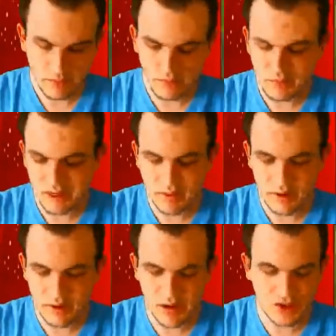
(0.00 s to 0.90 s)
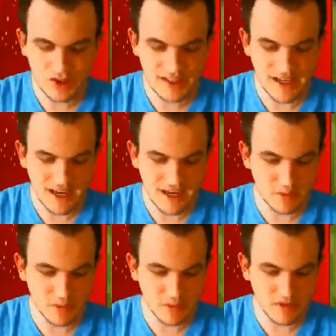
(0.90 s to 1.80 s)
put down my witches and my
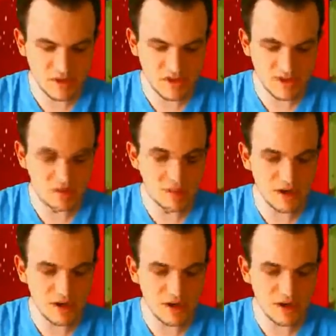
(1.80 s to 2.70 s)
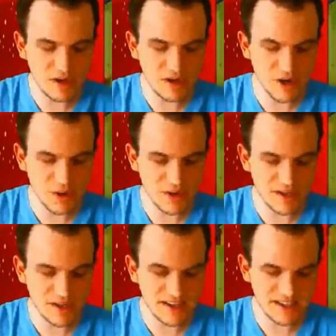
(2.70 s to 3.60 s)
wizards, everything. Wall breakers are going
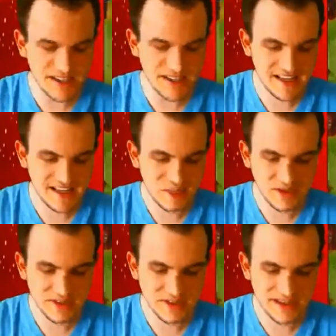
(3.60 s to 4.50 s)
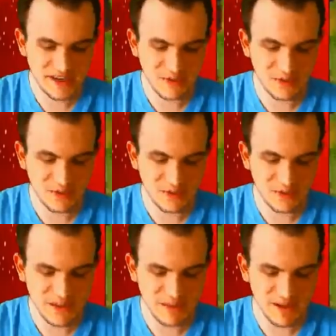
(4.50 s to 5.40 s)
in, put down a
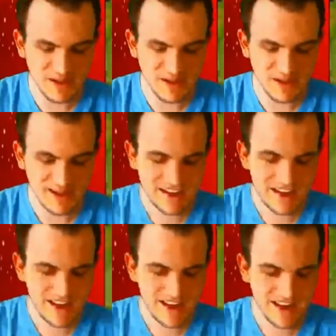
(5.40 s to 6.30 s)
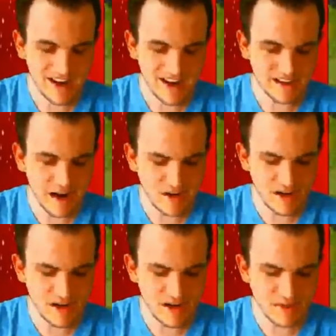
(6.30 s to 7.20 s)
rage spell. And out
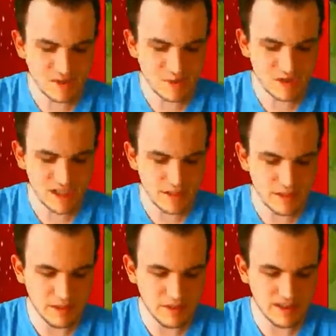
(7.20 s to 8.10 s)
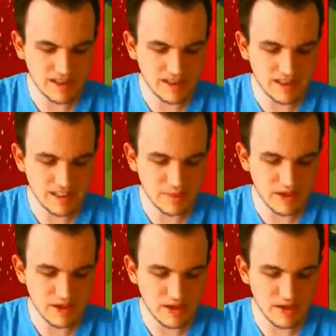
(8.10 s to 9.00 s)
comes his witches. I put down a lightning
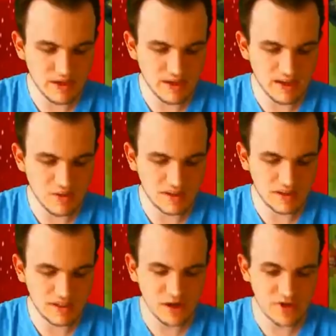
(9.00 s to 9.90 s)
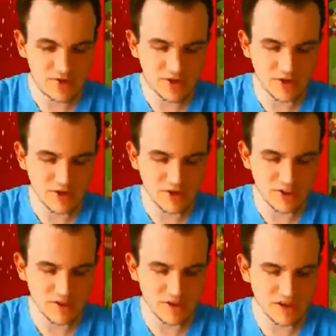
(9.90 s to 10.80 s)
spell. I think I only kill one of the
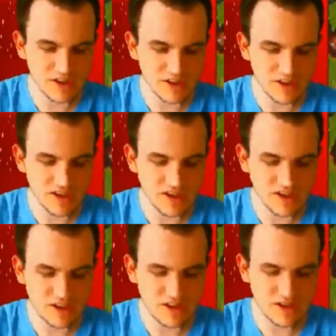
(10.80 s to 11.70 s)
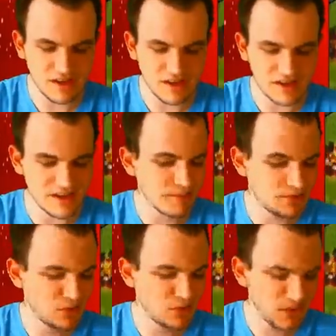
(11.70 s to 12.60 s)
witches, which is not
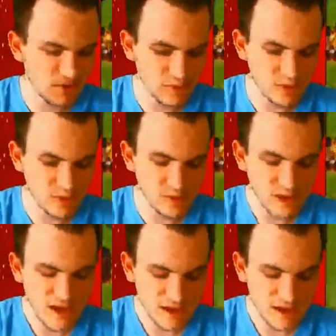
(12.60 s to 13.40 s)
too favorable.